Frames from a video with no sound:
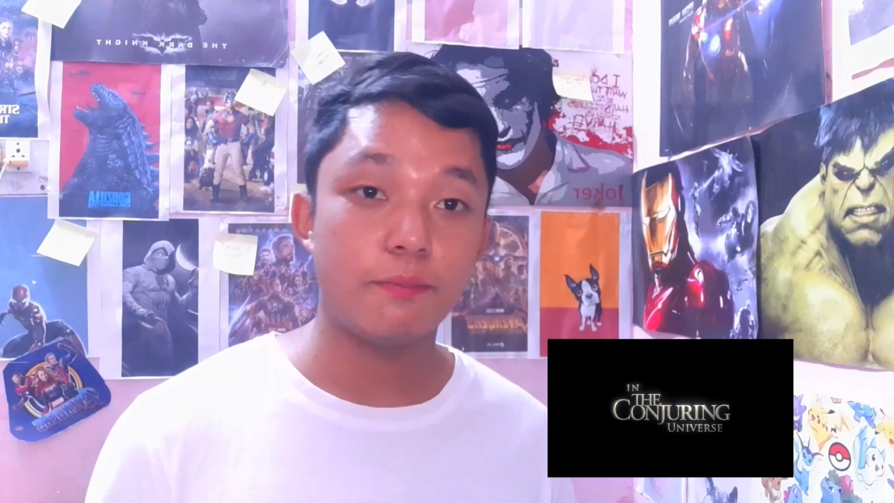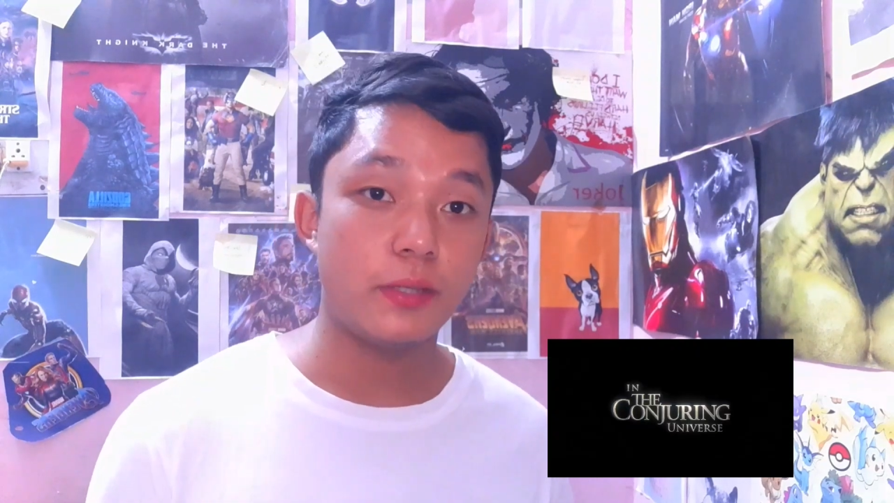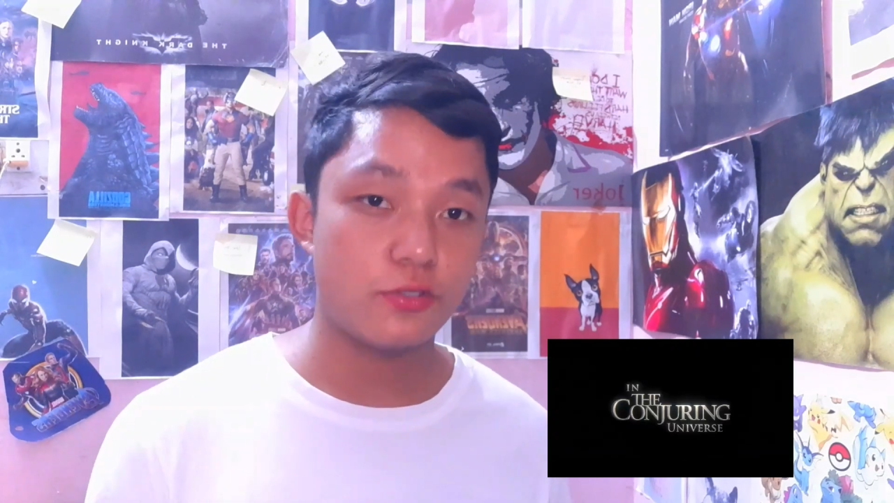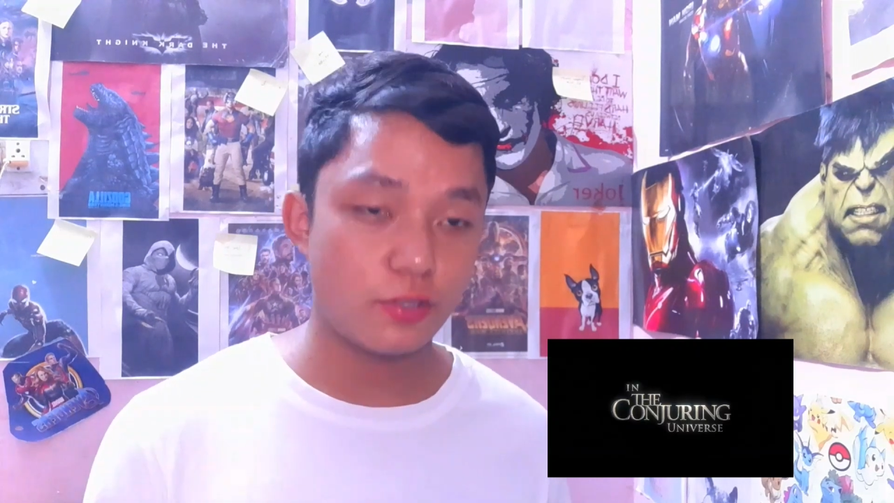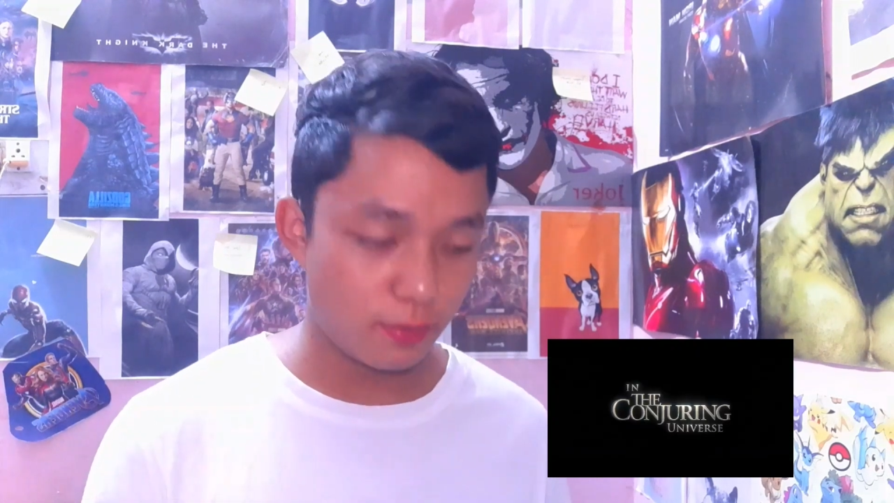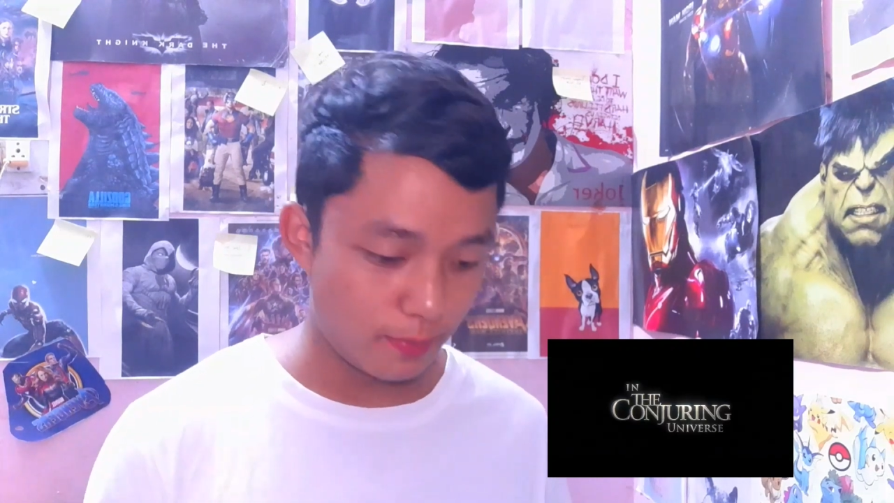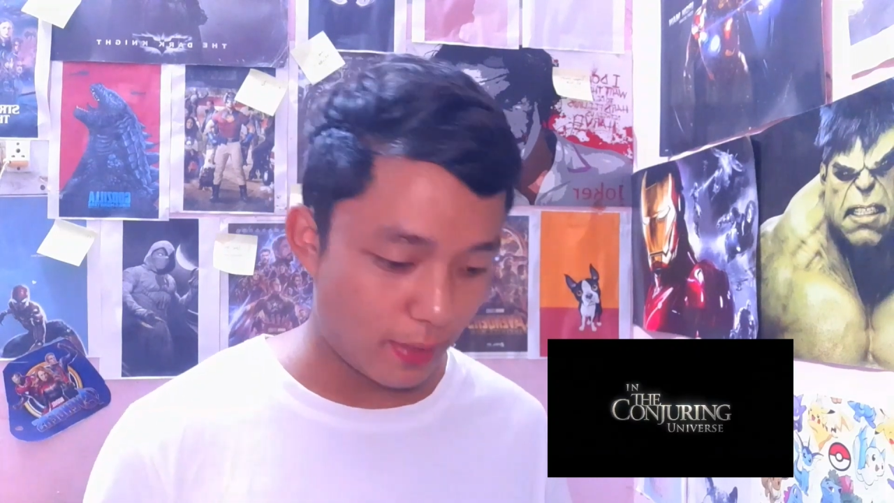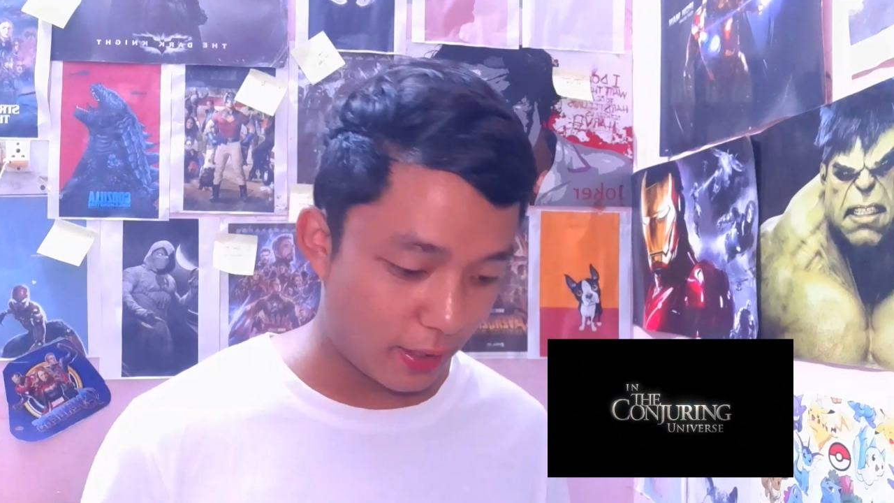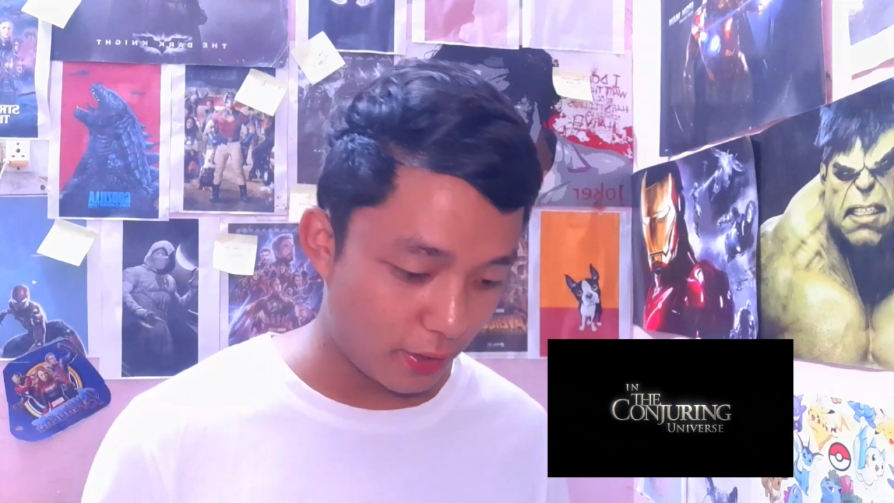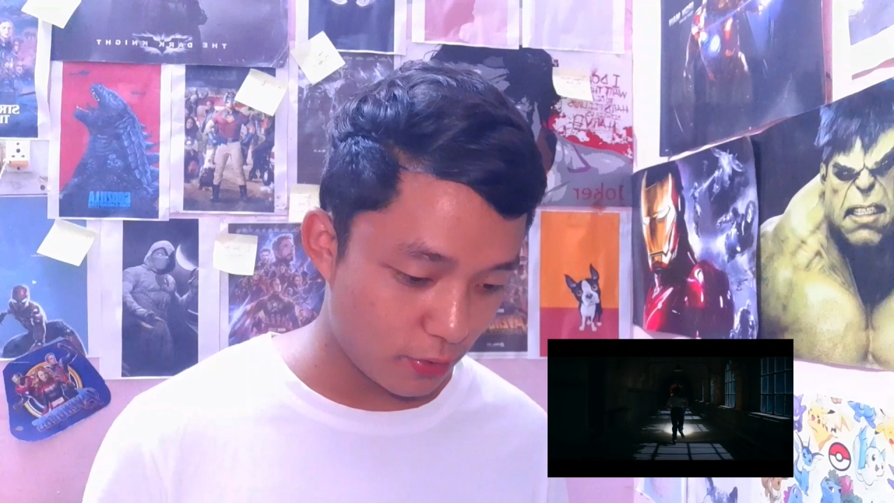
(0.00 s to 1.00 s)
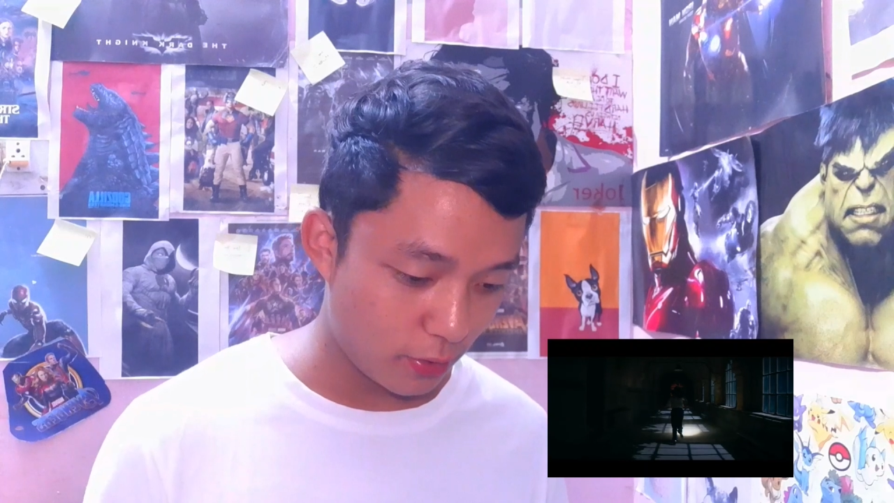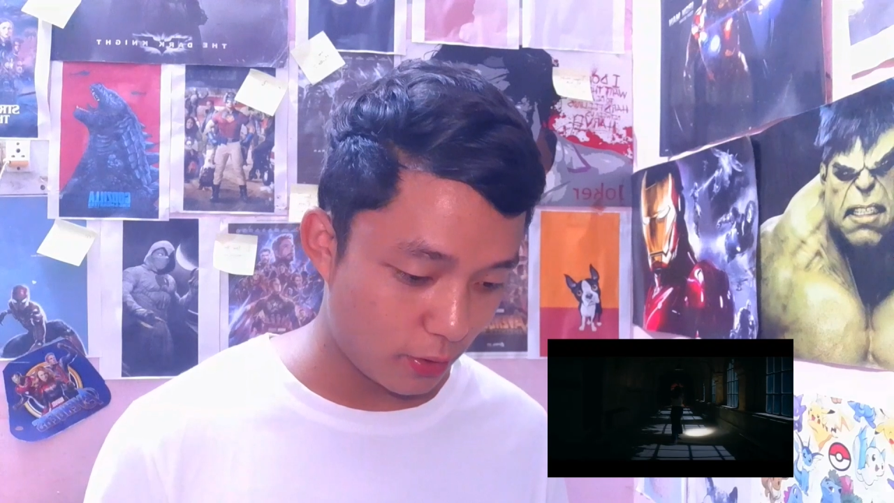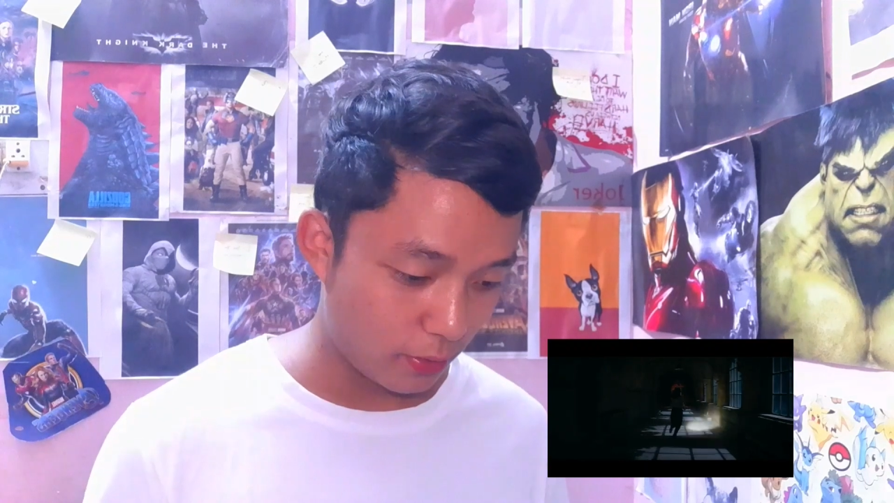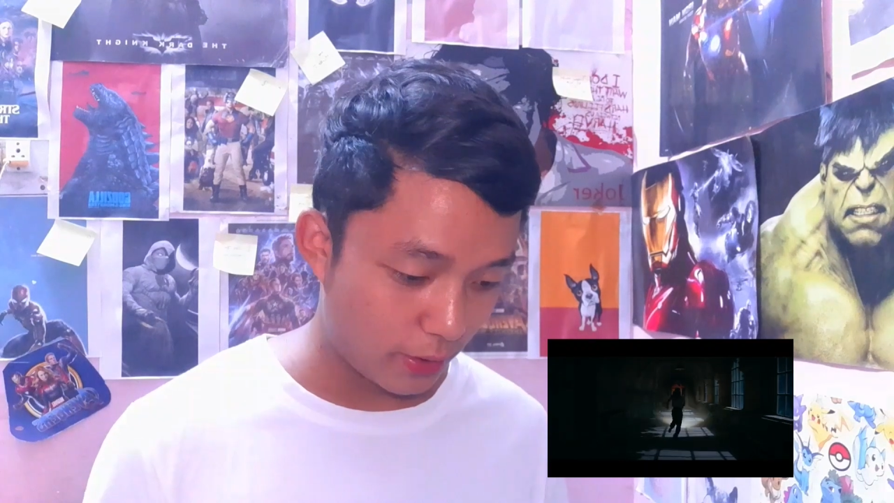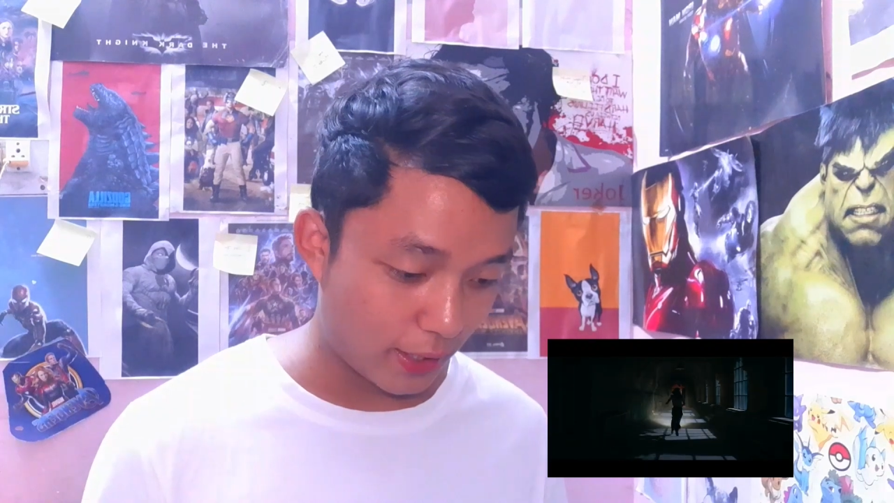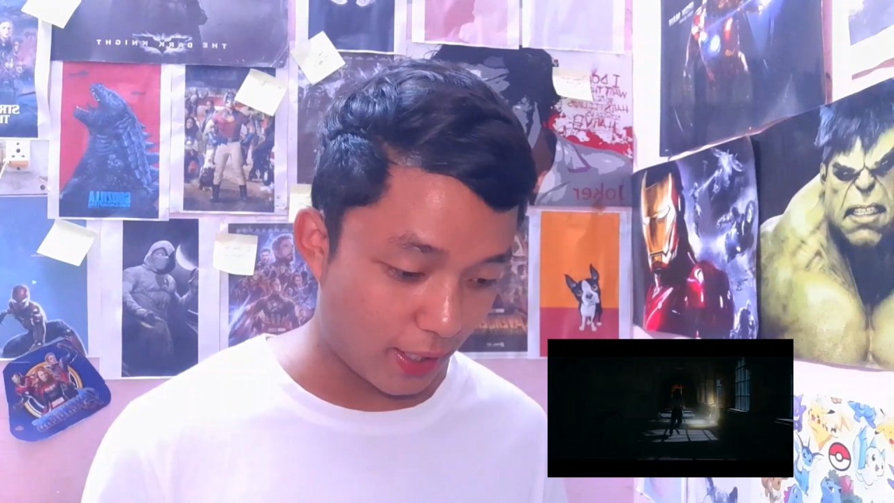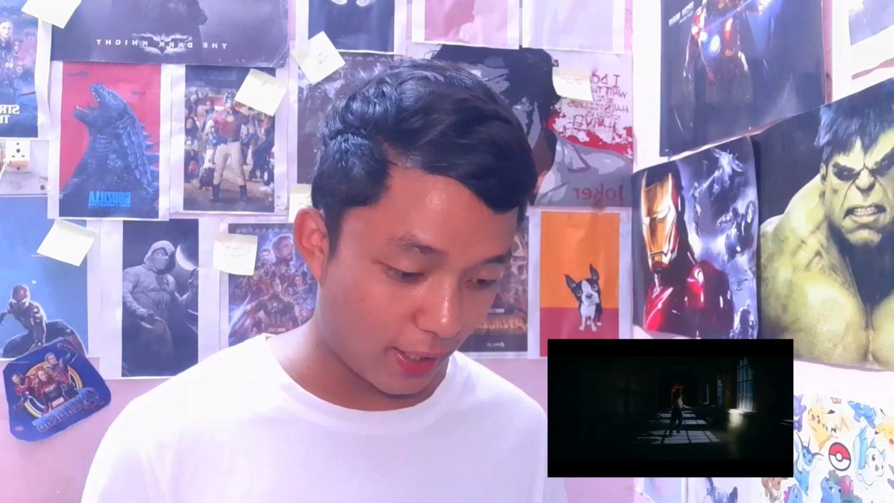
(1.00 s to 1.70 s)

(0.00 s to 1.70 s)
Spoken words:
bitches managed to, you know, like,